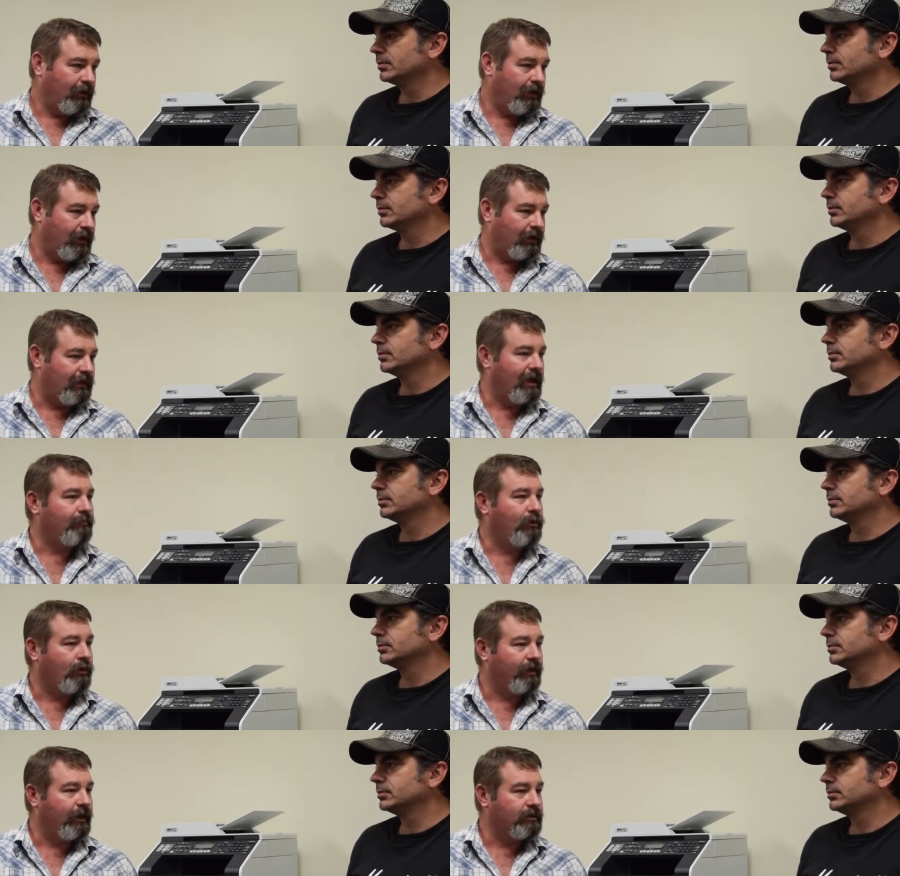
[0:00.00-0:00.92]
Speaker 1: And at that
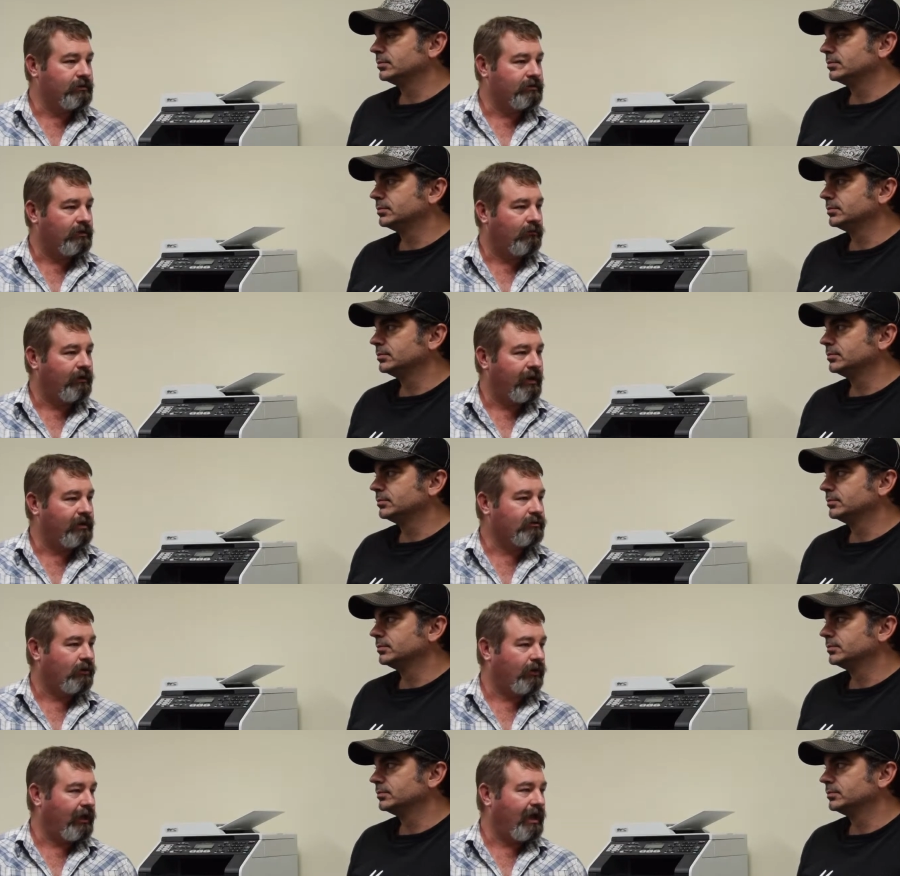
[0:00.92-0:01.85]
point, that's just a
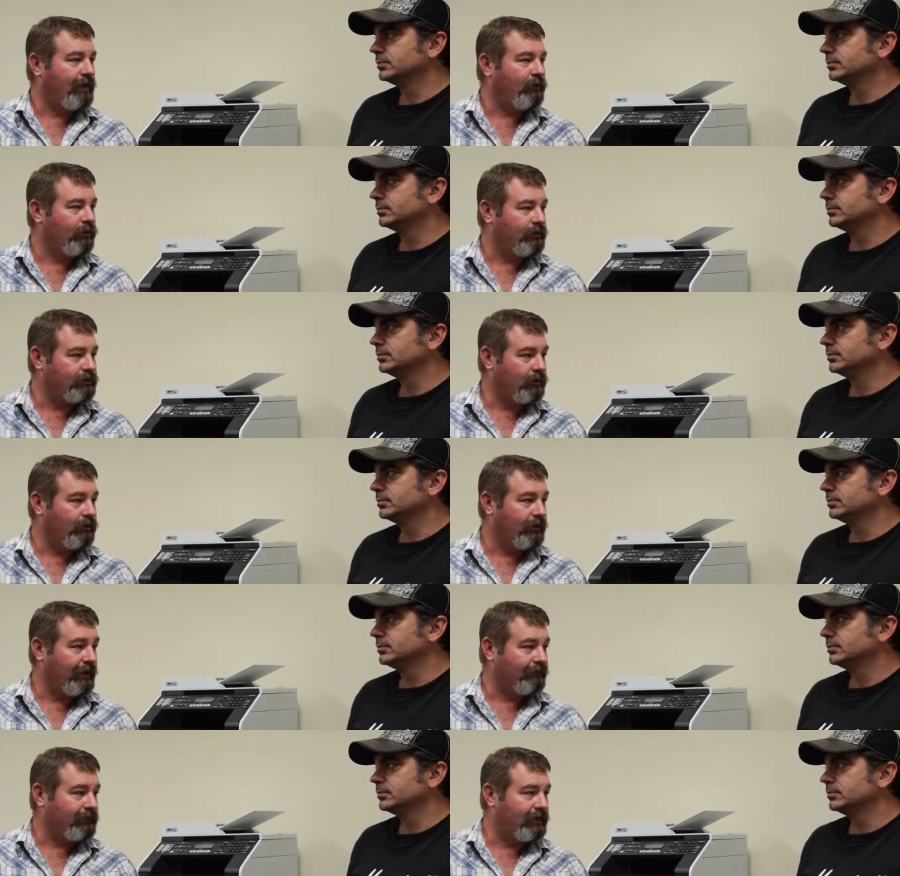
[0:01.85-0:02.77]
risk or a gamble that you're
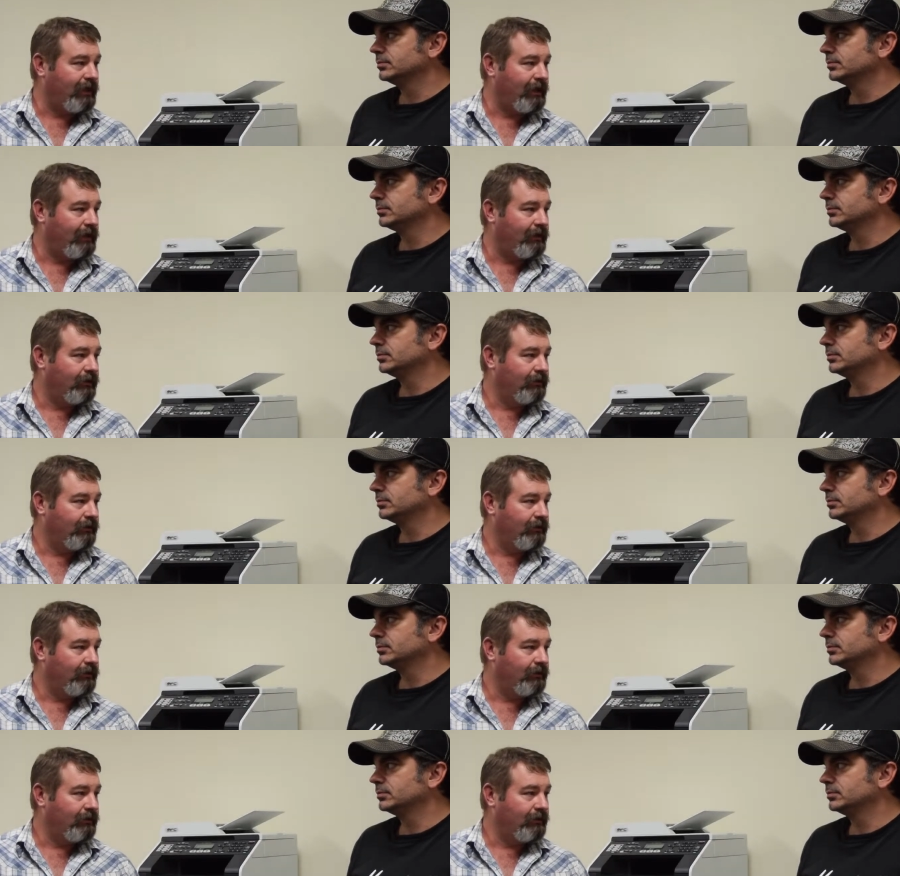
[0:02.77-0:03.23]
going to have to take.